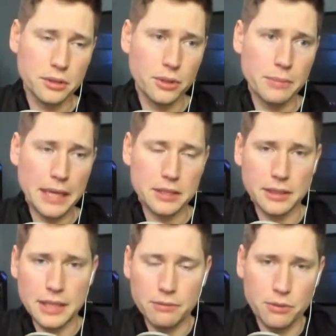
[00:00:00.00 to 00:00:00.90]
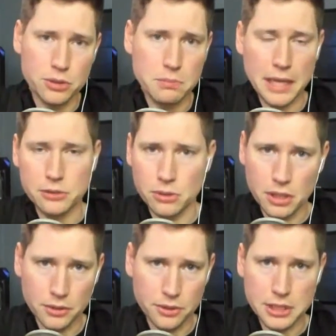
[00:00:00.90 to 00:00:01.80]
going back to like that first Maxwell
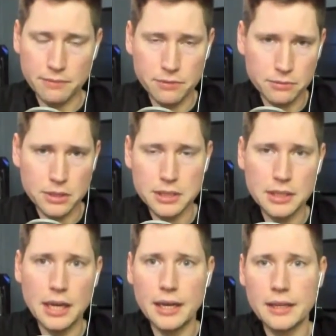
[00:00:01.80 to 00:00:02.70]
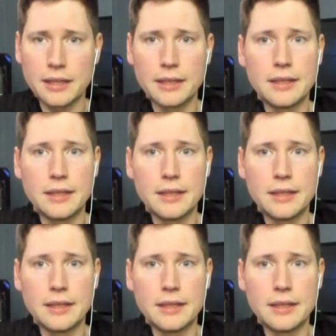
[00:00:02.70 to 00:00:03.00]
card, the 750 Ti.